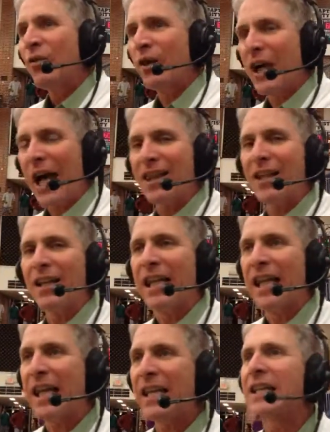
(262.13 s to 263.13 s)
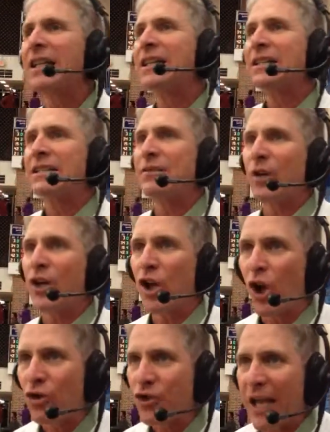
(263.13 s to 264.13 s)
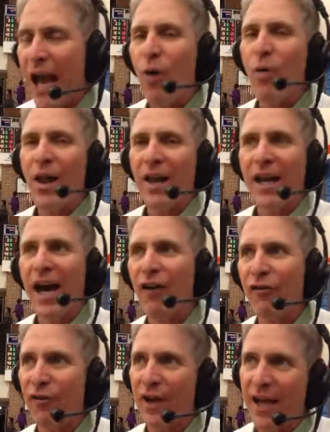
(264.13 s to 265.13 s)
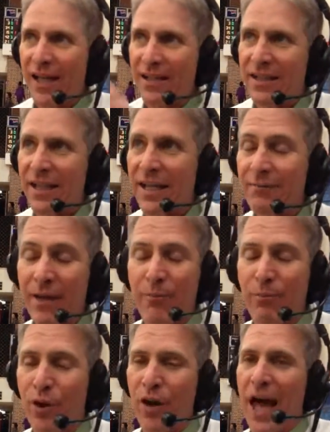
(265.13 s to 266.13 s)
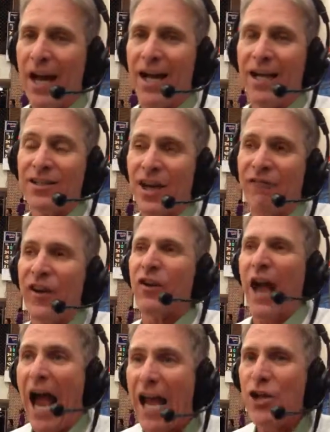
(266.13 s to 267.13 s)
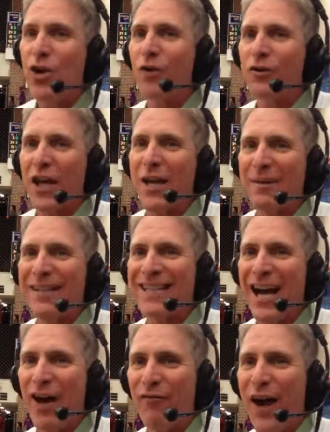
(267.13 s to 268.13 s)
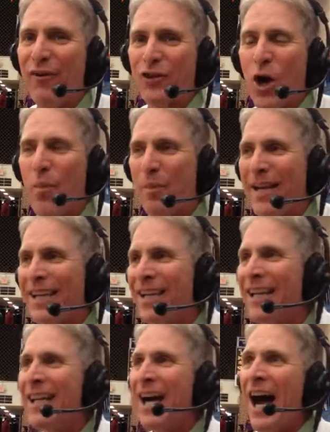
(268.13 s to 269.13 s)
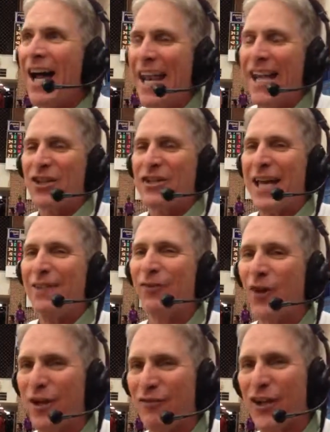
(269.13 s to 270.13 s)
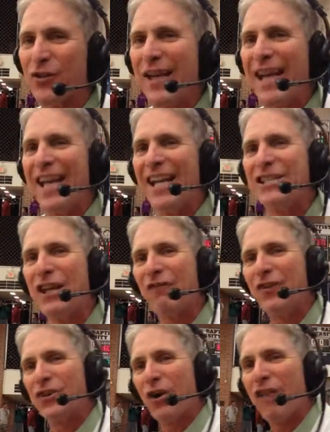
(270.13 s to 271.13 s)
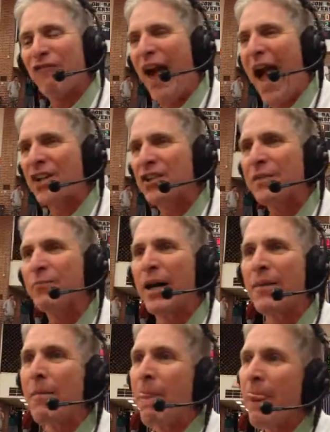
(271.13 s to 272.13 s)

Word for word: We got the lead. We closed it out well enough and uh, and pull out a, a tough victory. I knew it was going to be tough. I was hoping an eight or ten point victory in a different sort of fashion, but